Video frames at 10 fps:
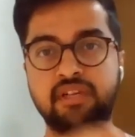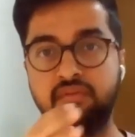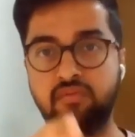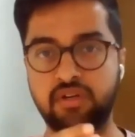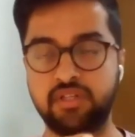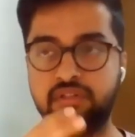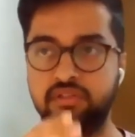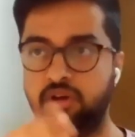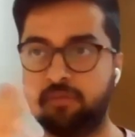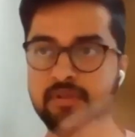this, and what
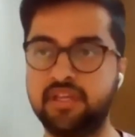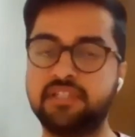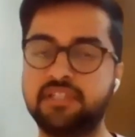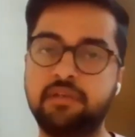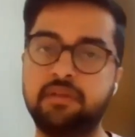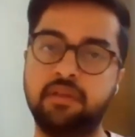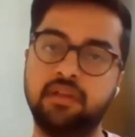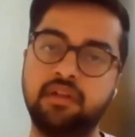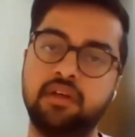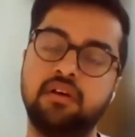is your
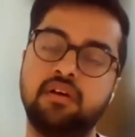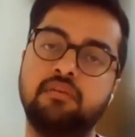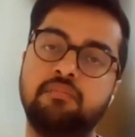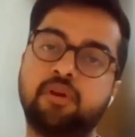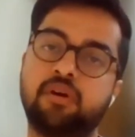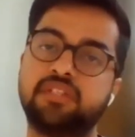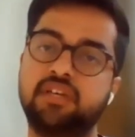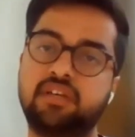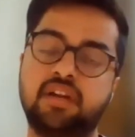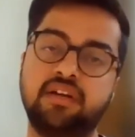PhD
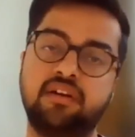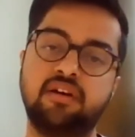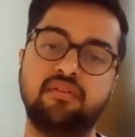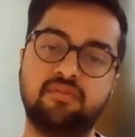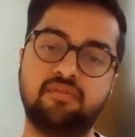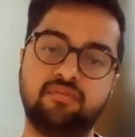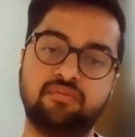project right now?